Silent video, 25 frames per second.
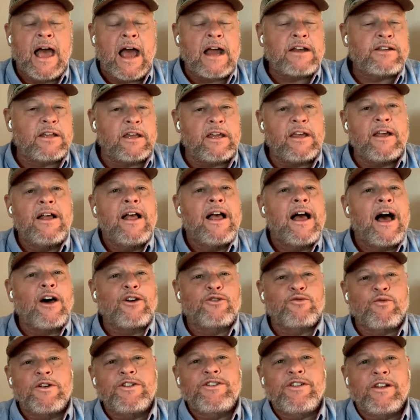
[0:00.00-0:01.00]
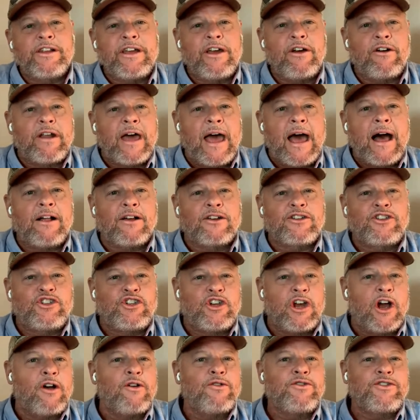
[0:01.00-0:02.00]
Actually, I was recently on Alex
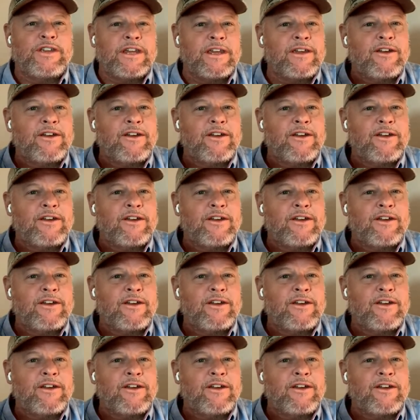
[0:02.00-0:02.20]
Jones.